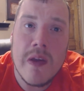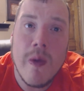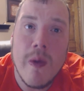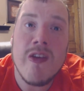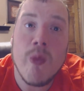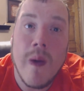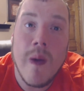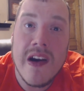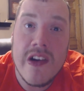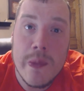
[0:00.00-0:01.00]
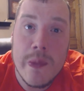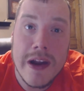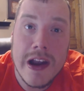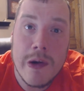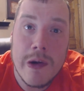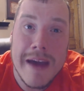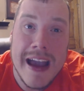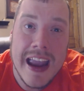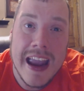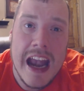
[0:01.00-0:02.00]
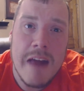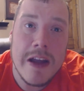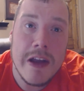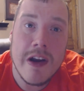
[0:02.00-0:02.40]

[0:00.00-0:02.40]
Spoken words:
otherwise why are you bringing her back anyway?